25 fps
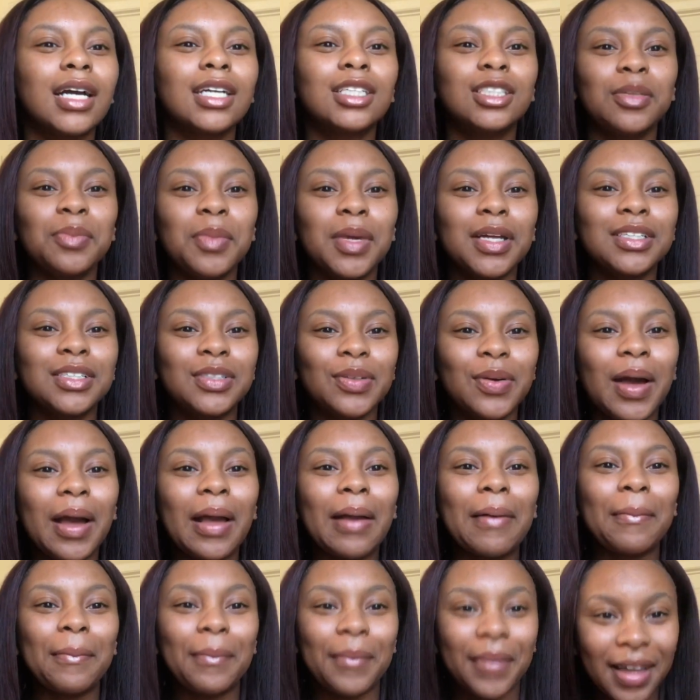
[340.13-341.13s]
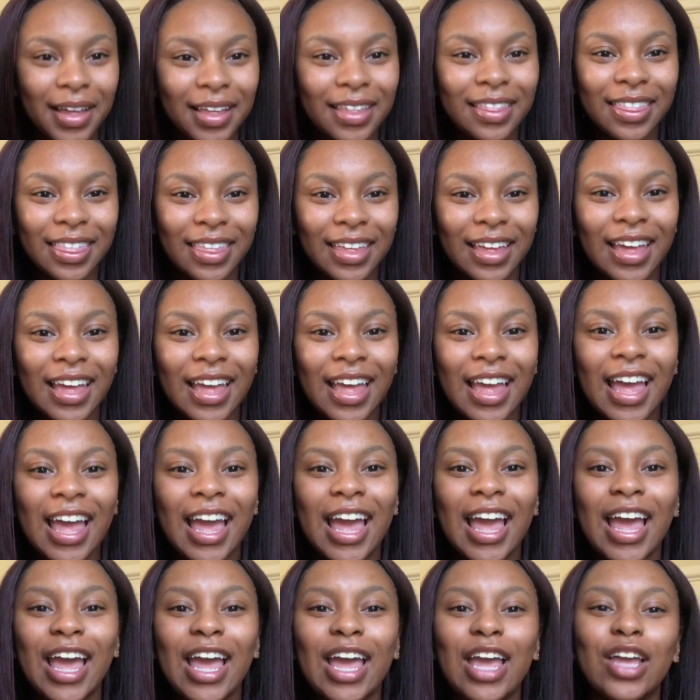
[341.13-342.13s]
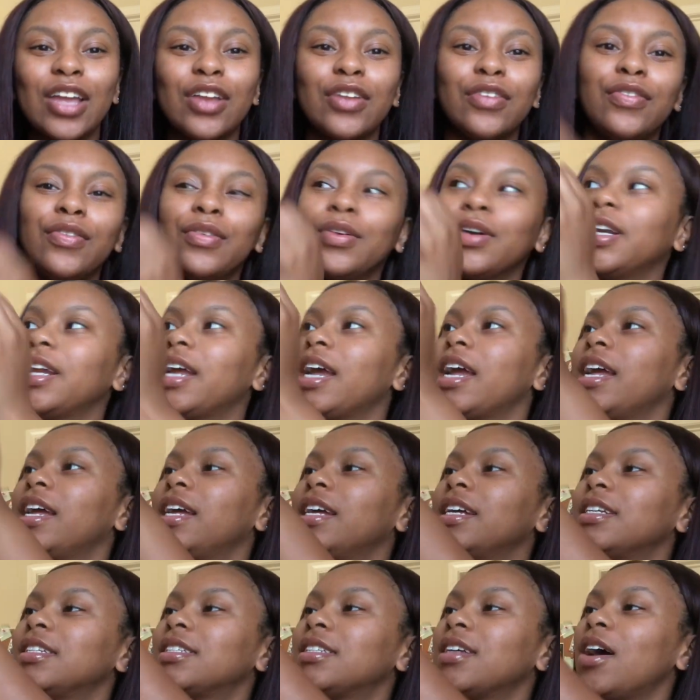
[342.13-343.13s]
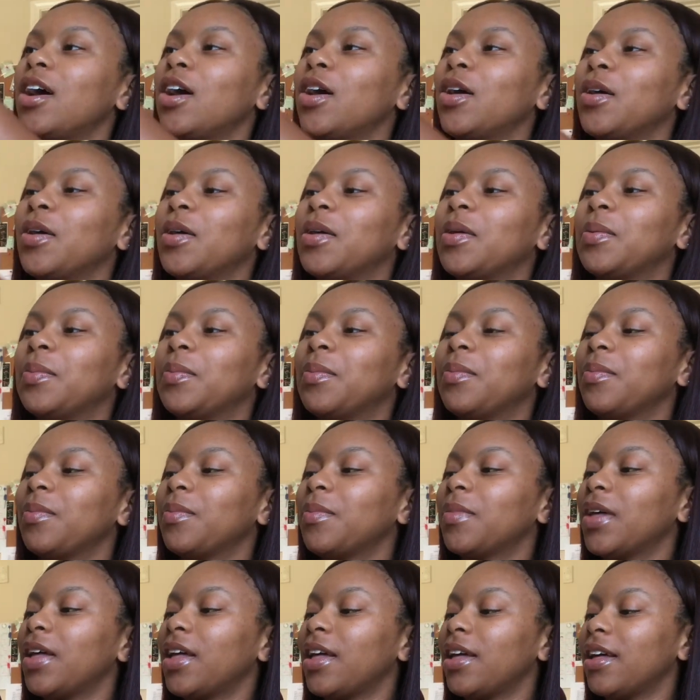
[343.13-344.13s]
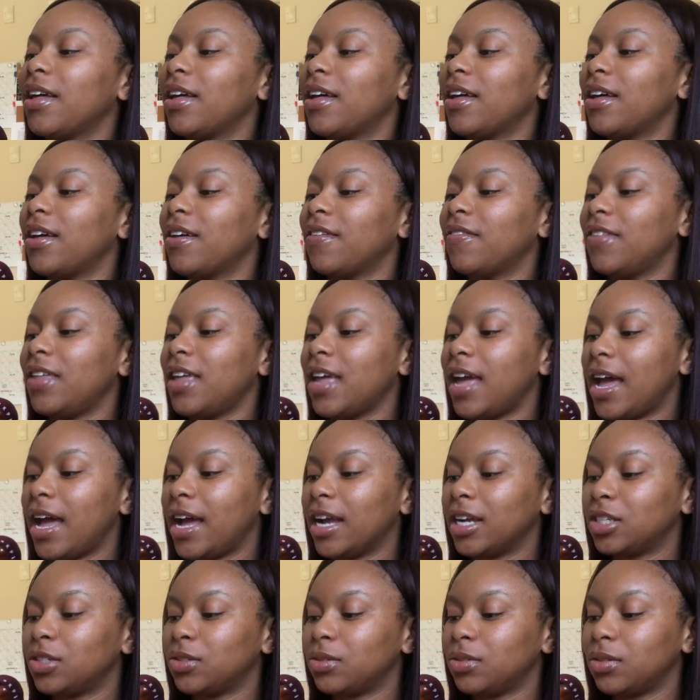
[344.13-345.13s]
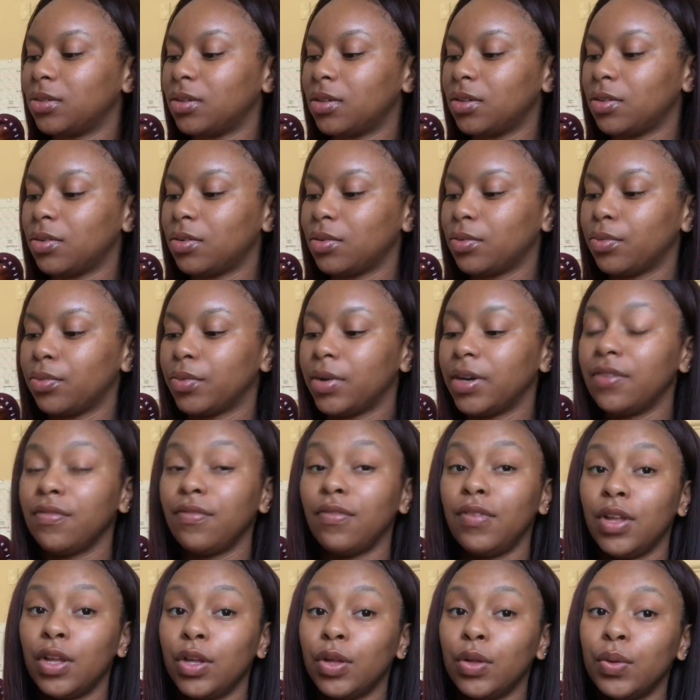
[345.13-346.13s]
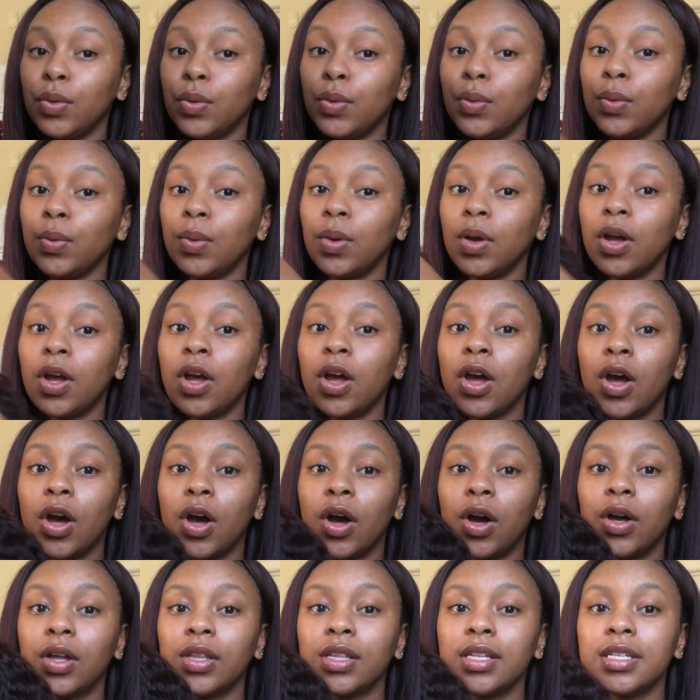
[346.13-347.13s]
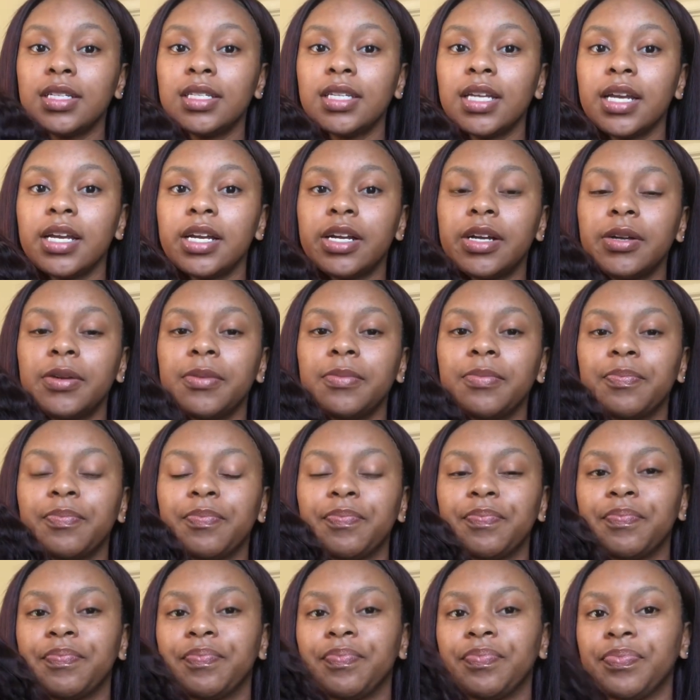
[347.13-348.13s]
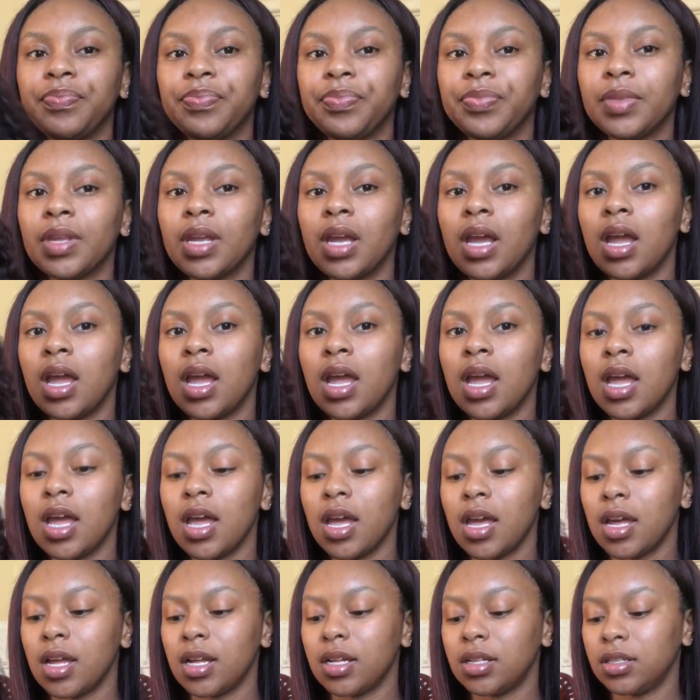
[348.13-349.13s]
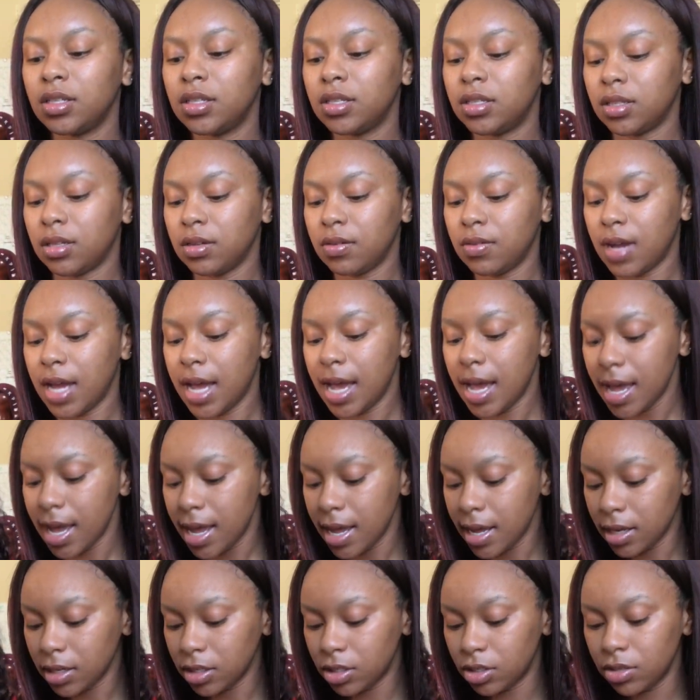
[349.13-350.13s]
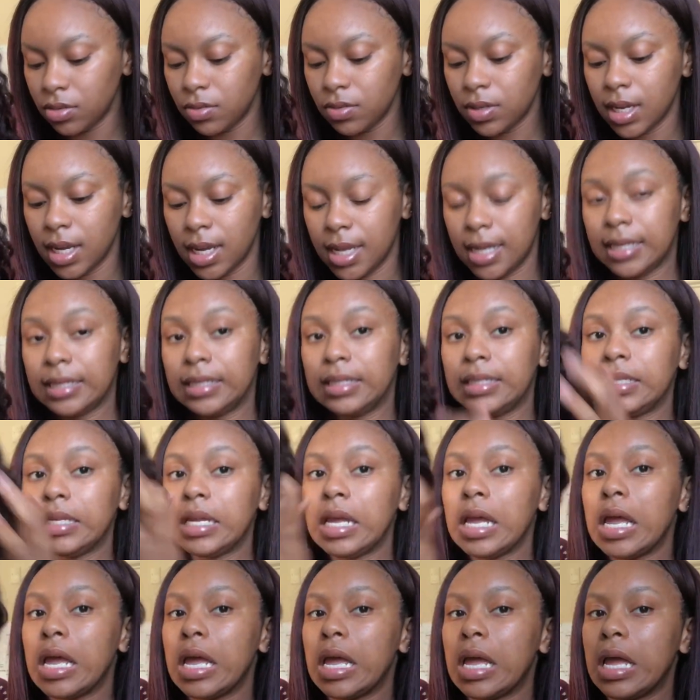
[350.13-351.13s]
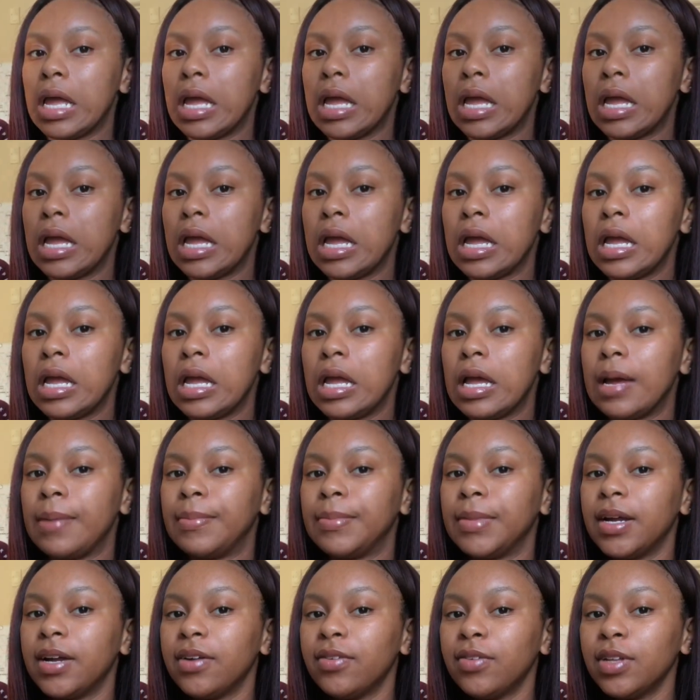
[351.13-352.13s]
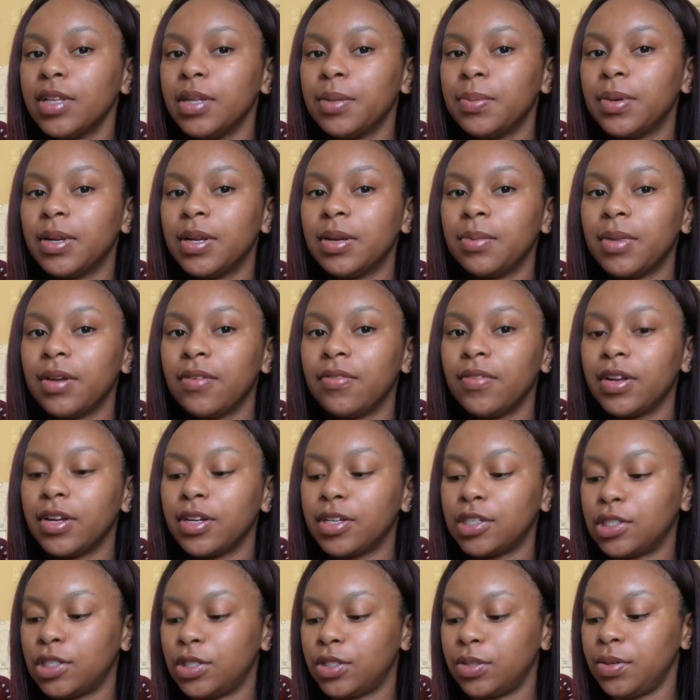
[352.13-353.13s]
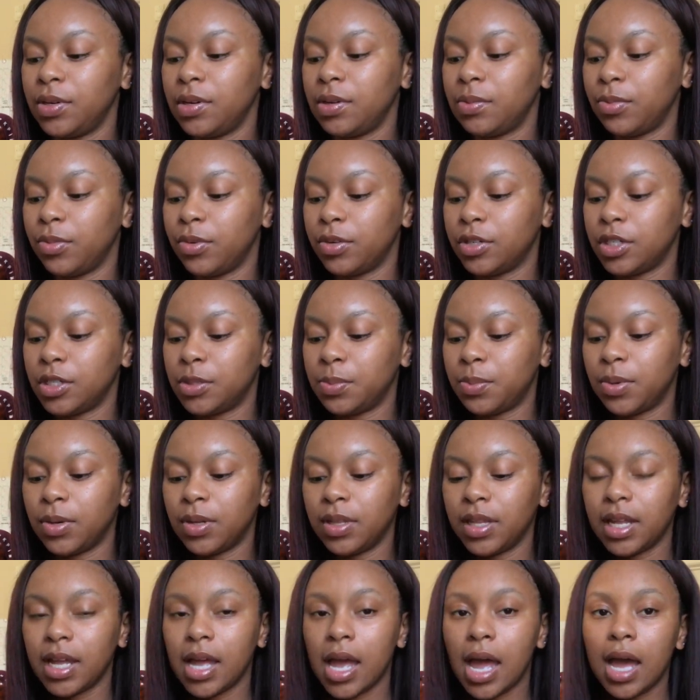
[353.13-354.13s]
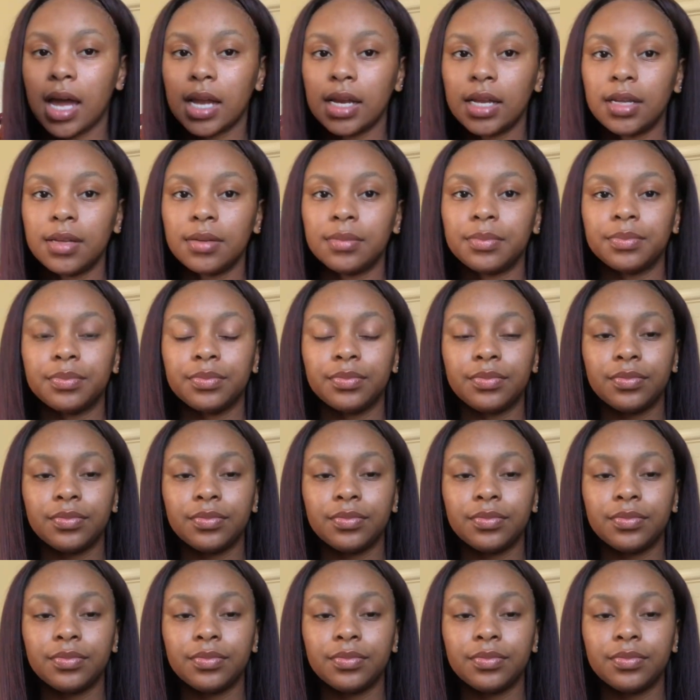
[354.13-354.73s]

I actually made it to a month and 4 days of the actual review on this hair. And so as you can see, I'm not really putting my fingers through it, more just pulling at it.